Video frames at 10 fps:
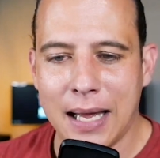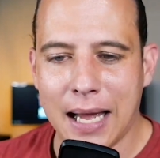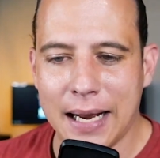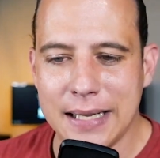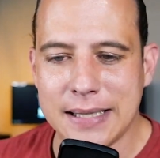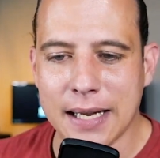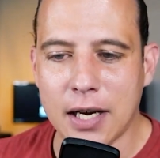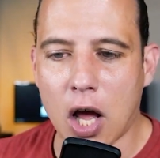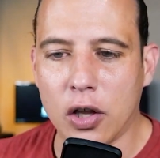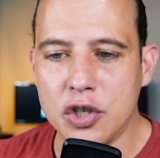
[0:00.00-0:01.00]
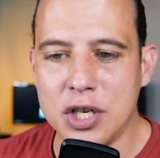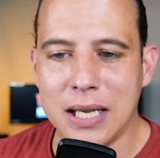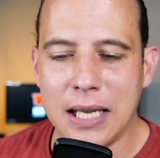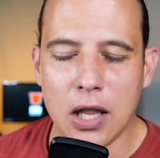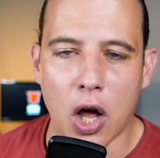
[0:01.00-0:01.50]
And in
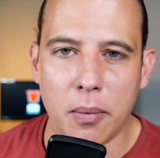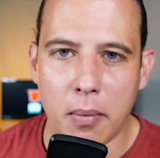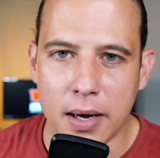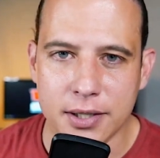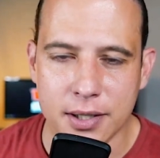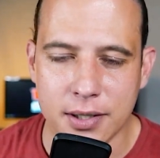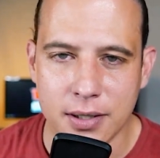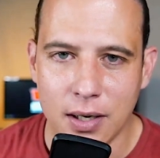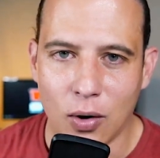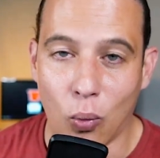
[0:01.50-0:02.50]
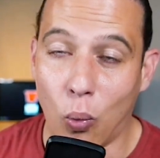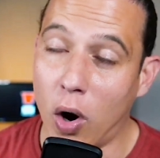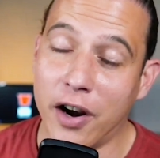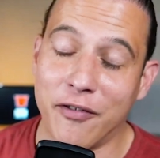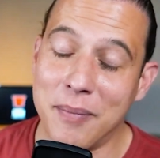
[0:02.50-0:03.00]
technology, Elon Musk's
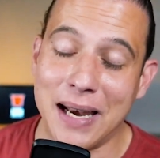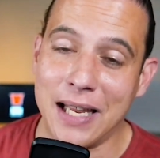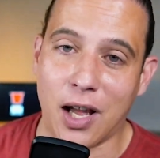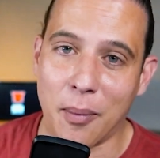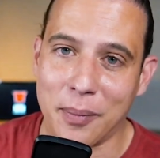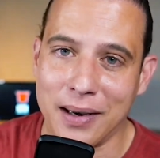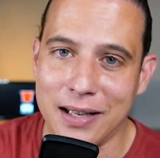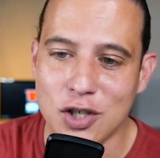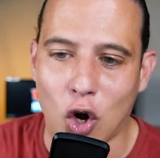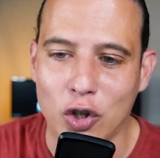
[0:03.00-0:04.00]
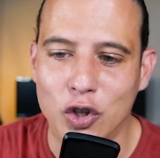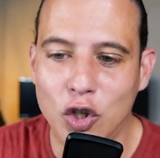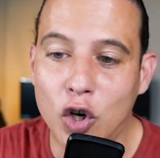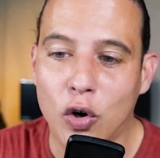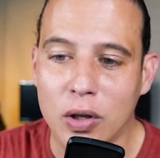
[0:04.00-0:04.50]
one of many companies called
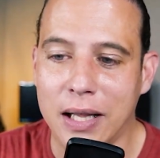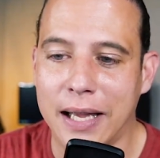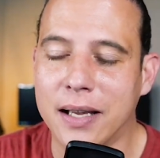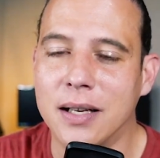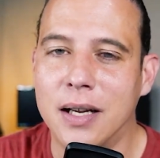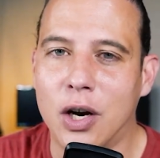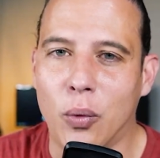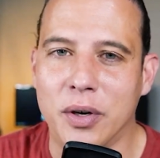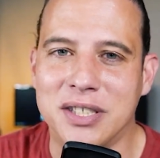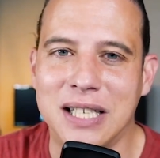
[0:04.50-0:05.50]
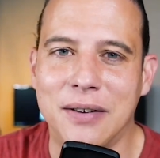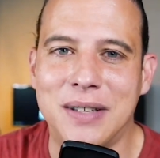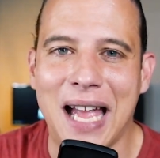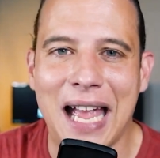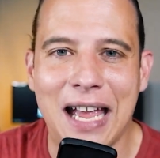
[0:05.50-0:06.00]
Neuralink received
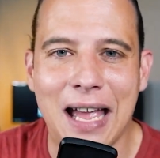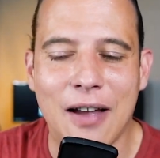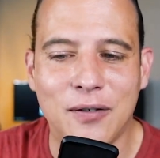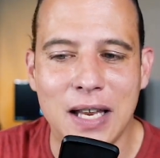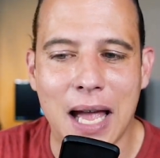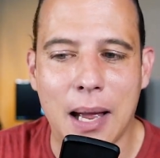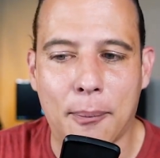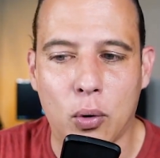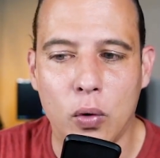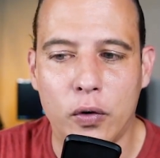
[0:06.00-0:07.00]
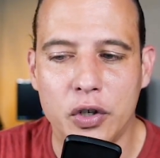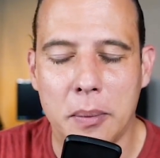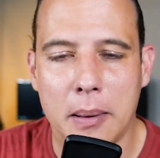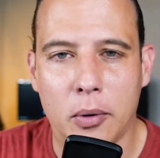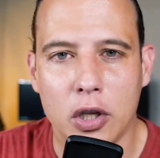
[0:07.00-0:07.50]
a FDA approval to
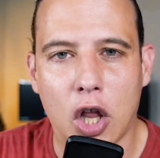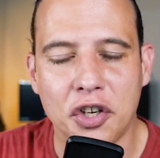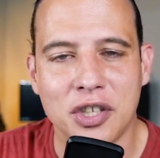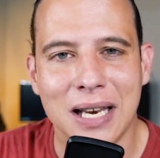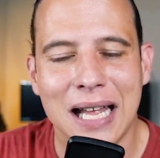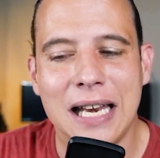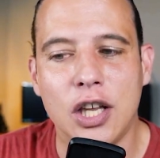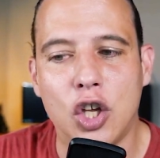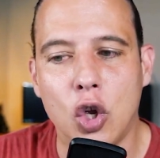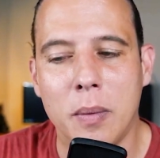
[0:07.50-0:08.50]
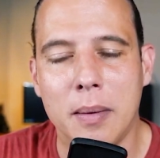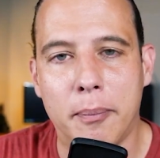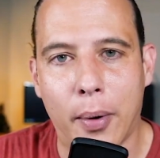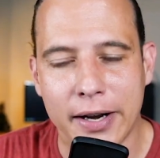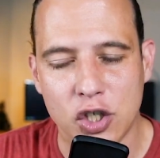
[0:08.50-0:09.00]
be able to launch an inhuman
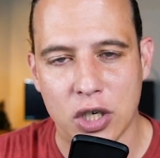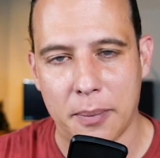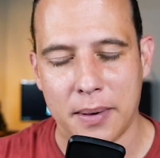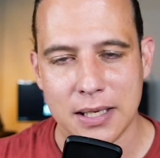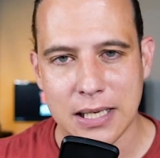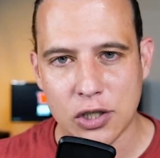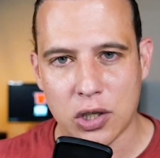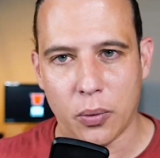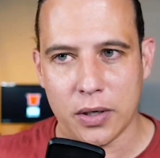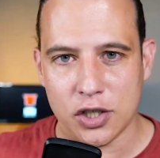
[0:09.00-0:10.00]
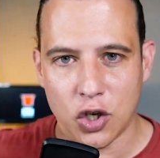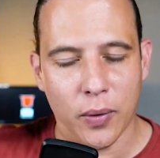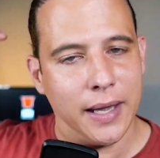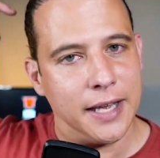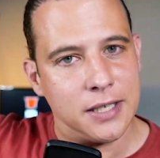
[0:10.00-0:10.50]
brain chip. And essentially what he's
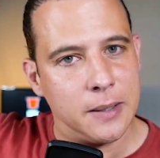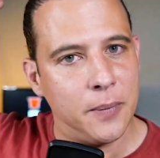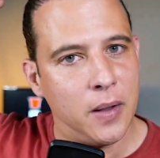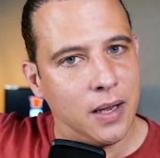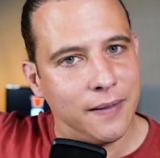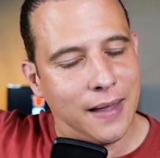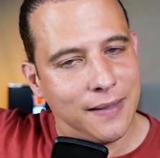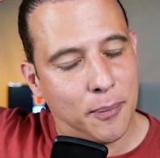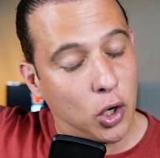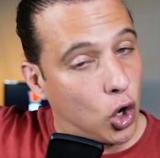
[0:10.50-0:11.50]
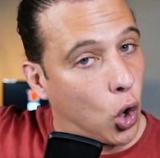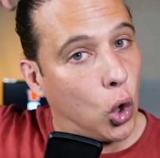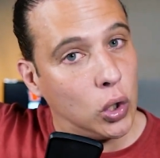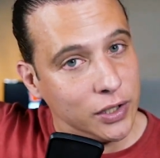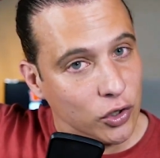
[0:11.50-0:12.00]
doing is they put a
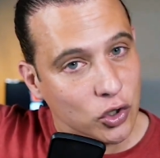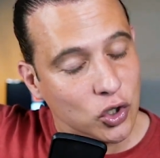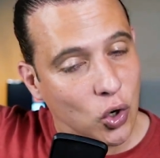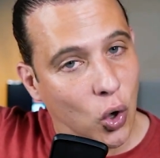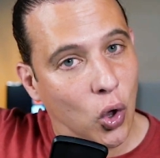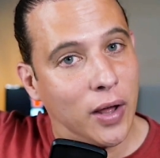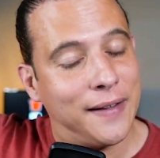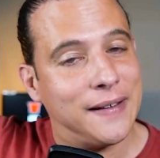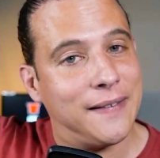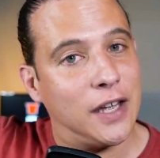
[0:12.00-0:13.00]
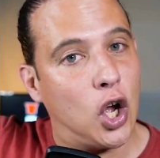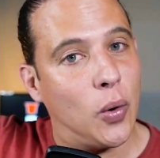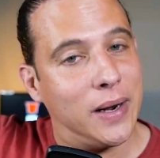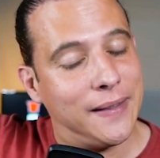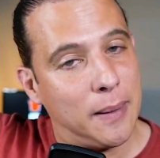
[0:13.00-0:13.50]
hole in your skull and then they go
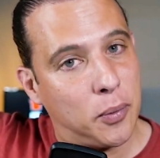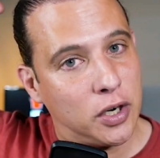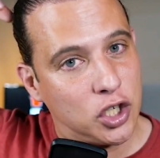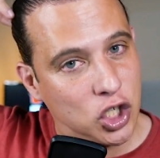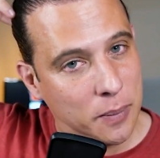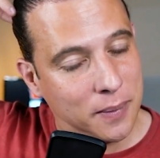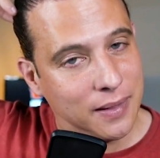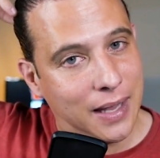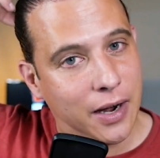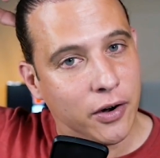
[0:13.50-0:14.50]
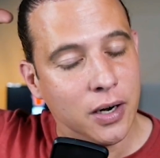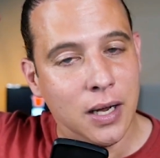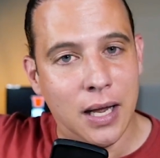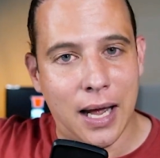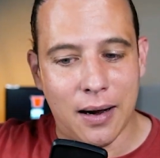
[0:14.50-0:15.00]
in and they put a chip in there.
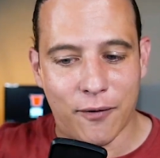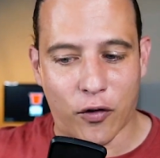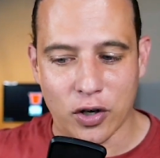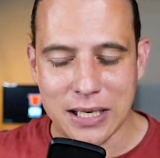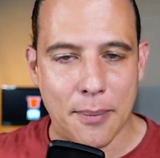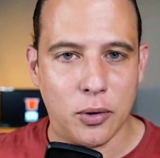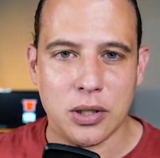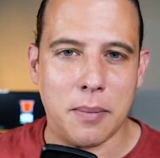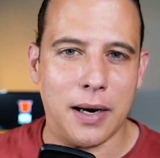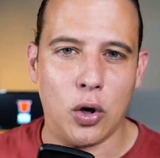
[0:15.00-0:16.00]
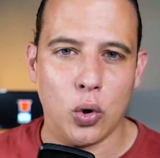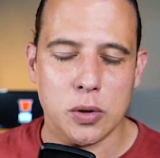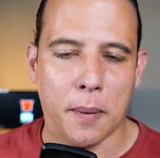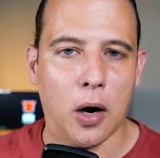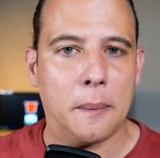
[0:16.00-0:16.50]
And for example, somebody who's
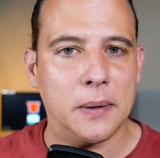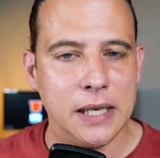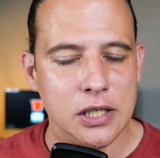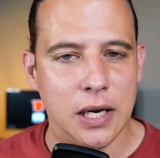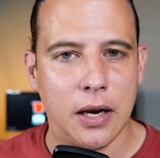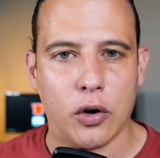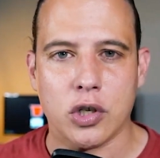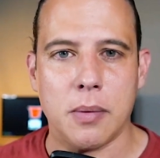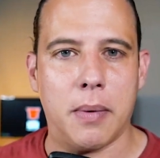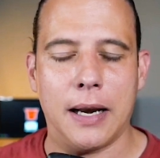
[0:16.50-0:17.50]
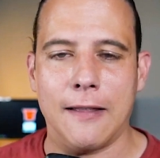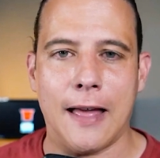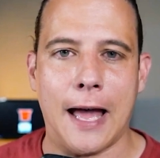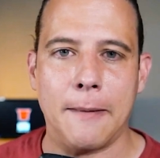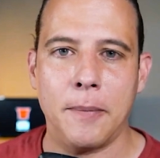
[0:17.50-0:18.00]
paraplegic or somebody
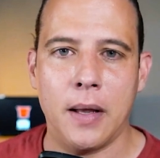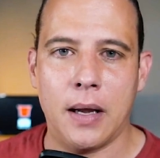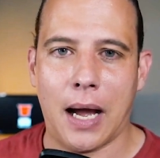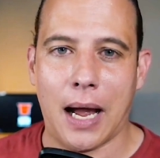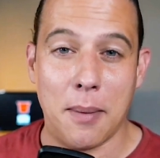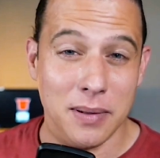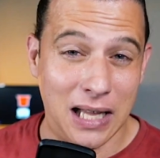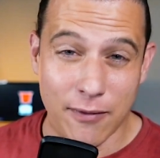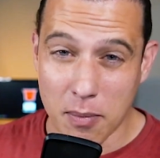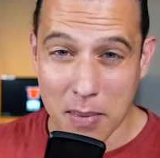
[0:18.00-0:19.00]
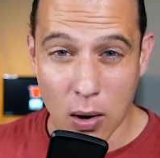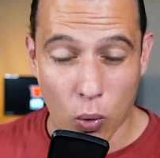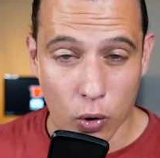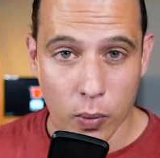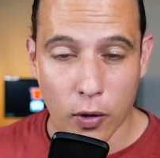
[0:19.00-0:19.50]
that I believe it may
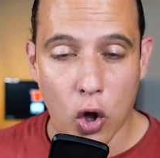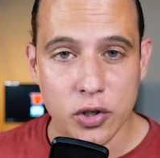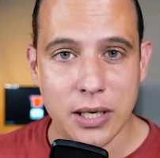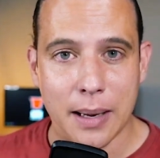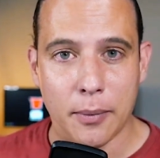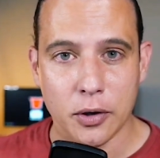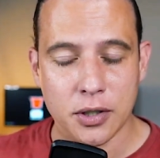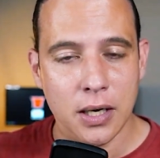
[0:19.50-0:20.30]
work with Alzheimer's,